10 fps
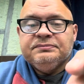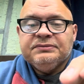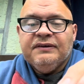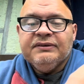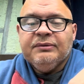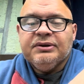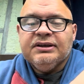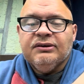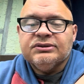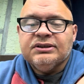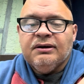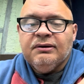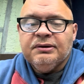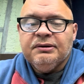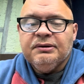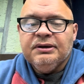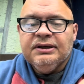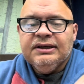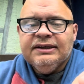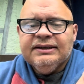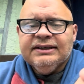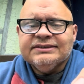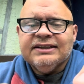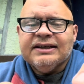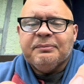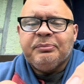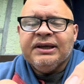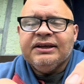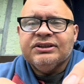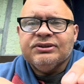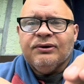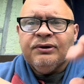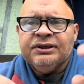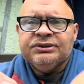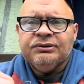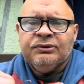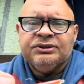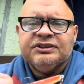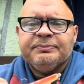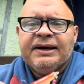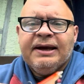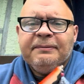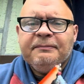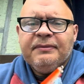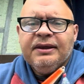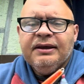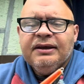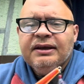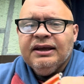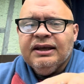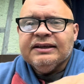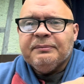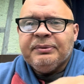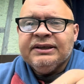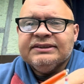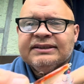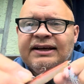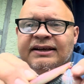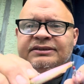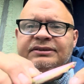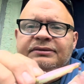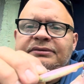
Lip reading: I forget what the color is called. It's like a pinkish orangish back, and got pink sides.